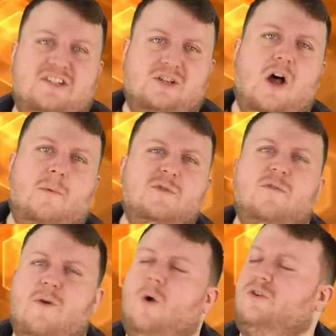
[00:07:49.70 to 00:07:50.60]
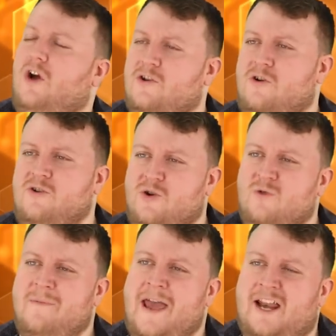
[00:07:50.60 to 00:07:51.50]
this law was revoked under
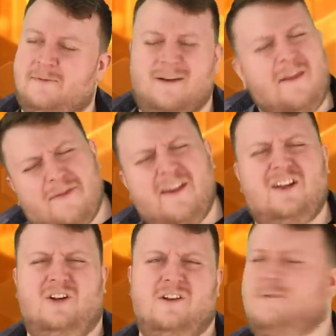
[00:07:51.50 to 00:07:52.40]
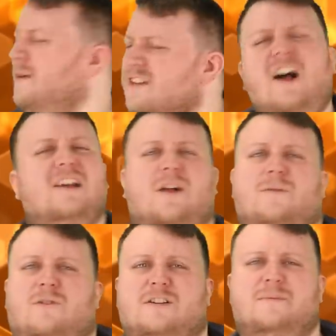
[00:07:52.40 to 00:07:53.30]
new management, and thank goodness, because I
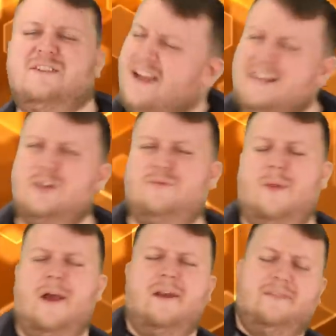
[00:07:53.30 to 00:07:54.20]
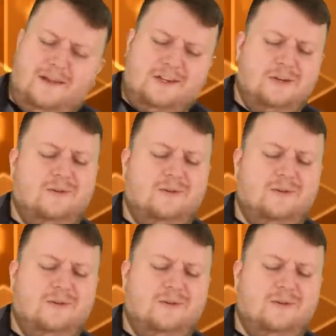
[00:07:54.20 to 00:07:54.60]
love Christmas. Thank you for that, thank